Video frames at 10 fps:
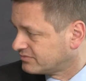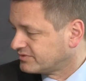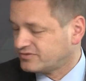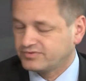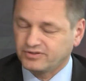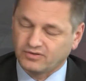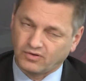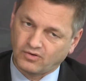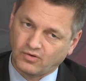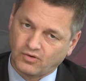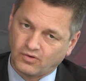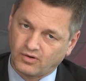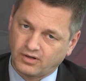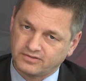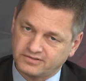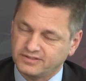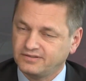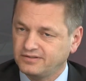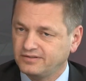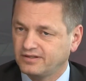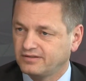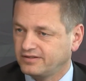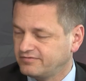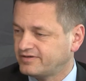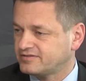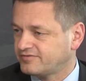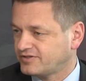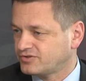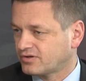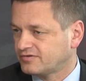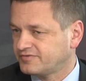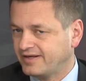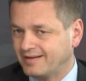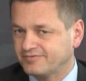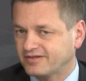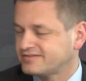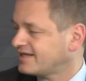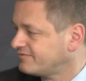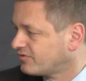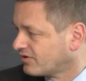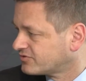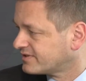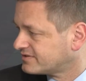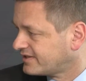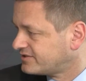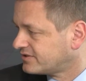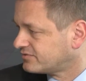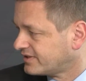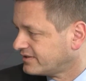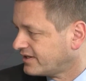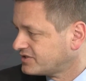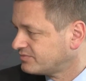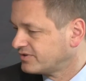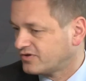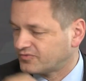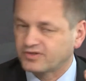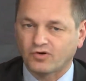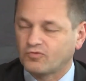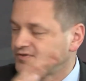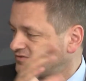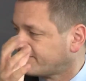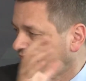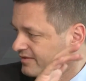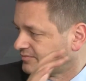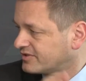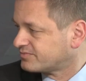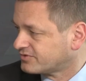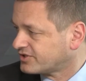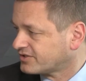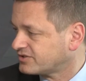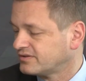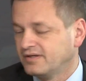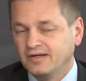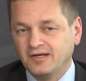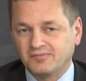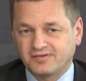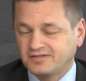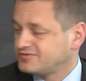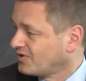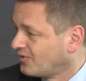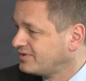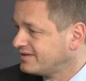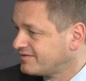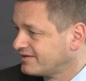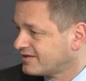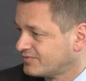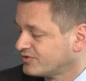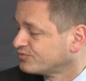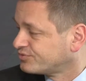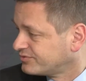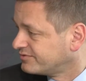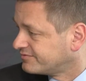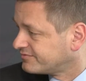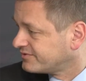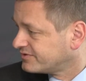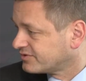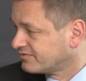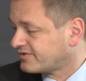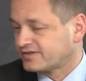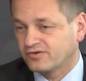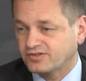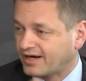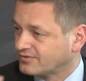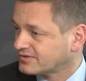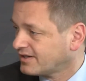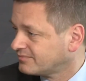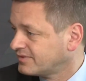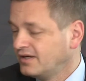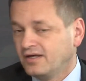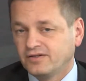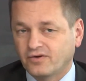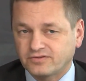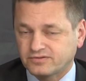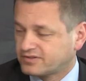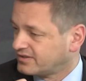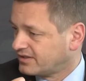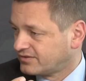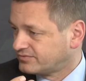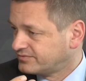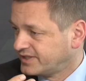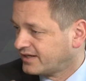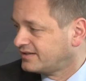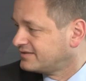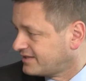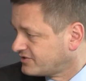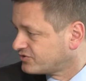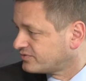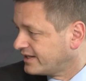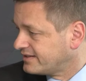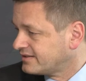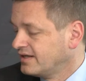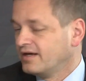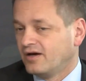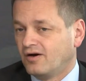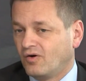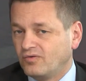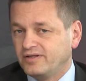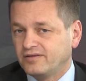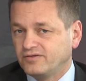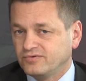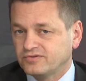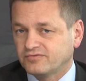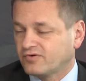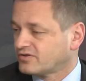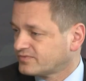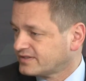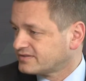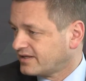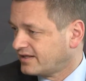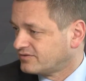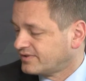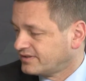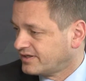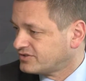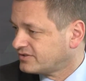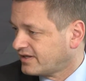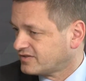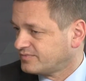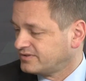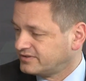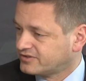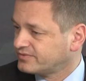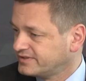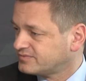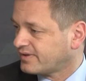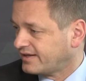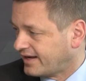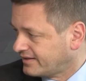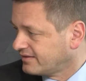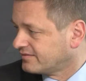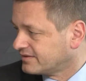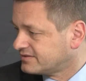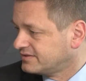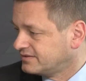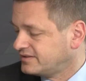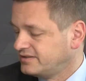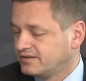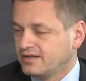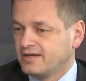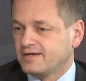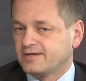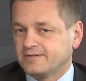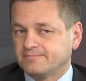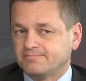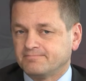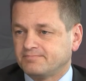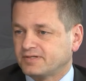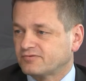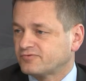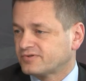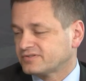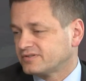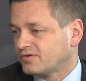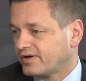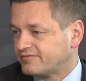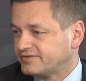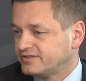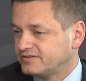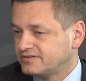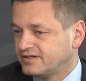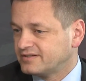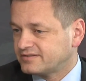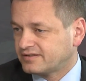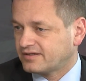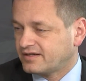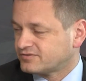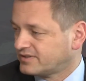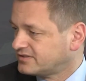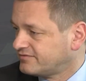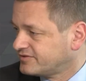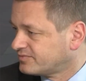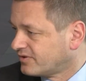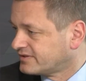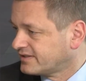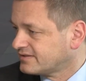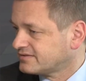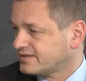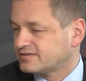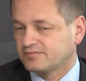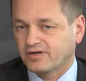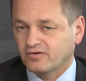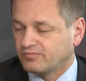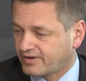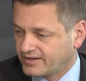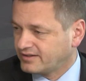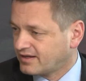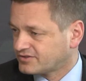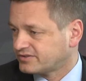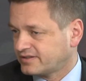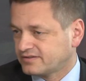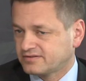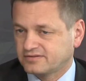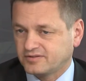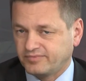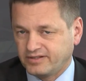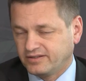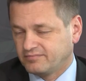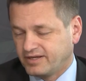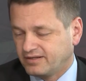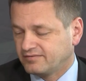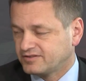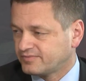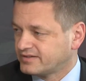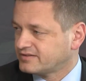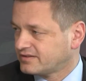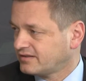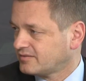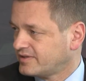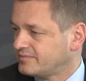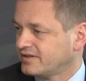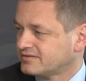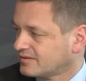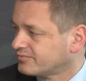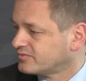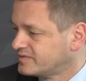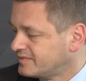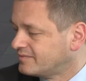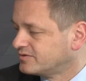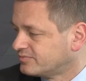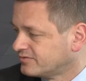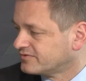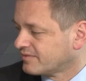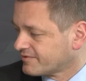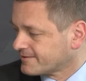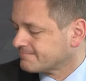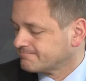between CT and invasive angiography helps us save contrast agent and radiation because we can always find the best projection. But that's the only thing that we could prove so far. Not outcome, not recanalization rate, only the use of contrast and radiation has been decreased by adding the CT. But of course, every single center has relatively small data sets, and by combining larger data sets and making this multi-center, maybe at some point we'll be able to prove something.